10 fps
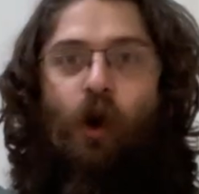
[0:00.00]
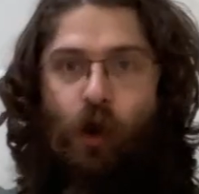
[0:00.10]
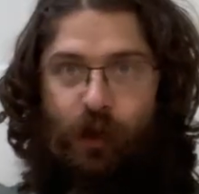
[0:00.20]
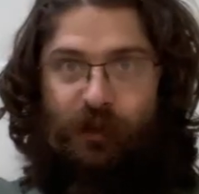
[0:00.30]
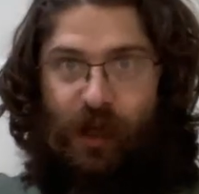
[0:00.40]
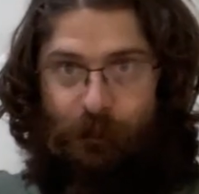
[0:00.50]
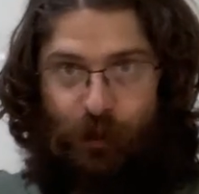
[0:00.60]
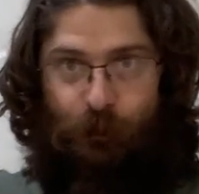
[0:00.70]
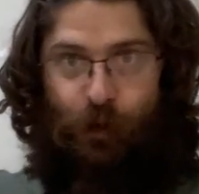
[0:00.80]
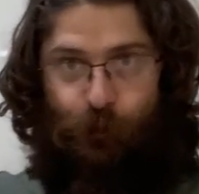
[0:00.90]
on top of
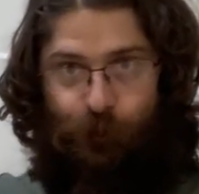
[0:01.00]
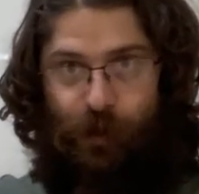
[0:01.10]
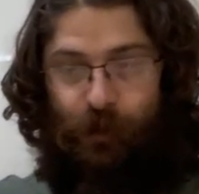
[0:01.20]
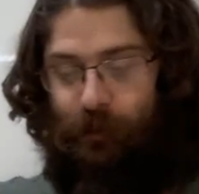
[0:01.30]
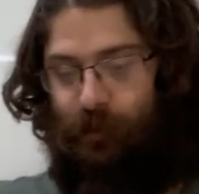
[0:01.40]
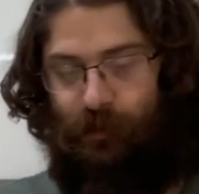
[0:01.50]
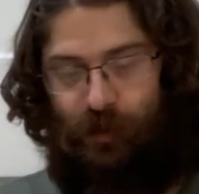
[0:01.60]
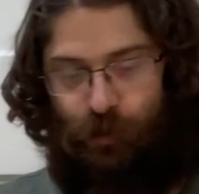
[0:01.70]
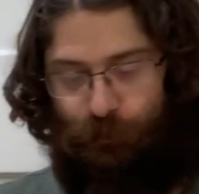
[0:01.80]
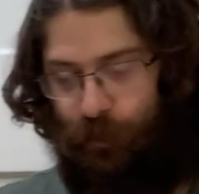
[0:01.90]
the butterfly, because then your